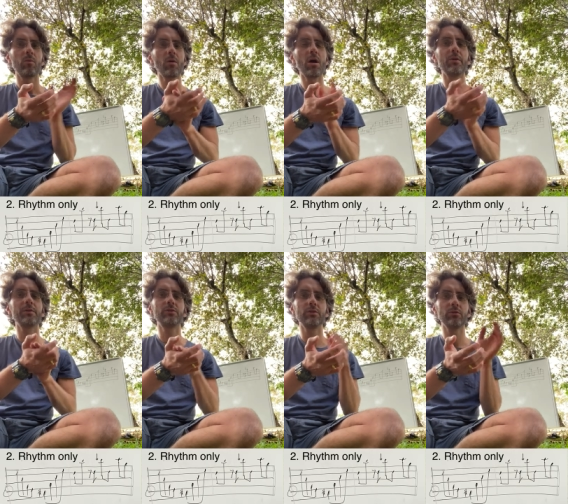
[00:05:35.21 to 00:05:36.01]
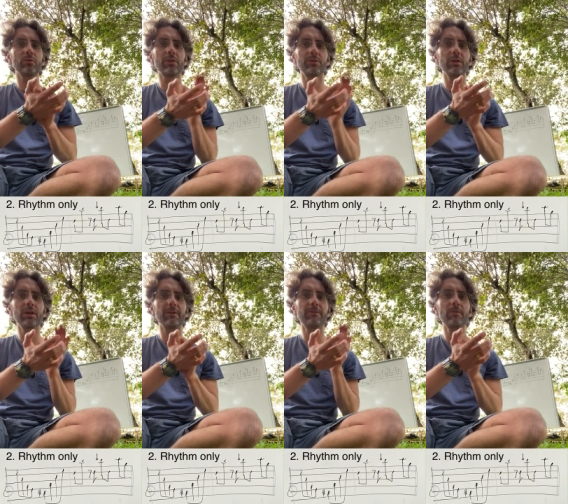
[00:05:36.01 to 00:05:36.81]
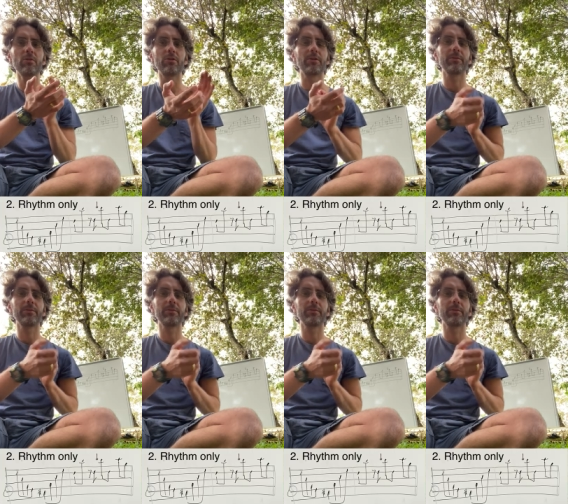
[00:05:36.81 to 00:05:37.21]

one, two, three, four.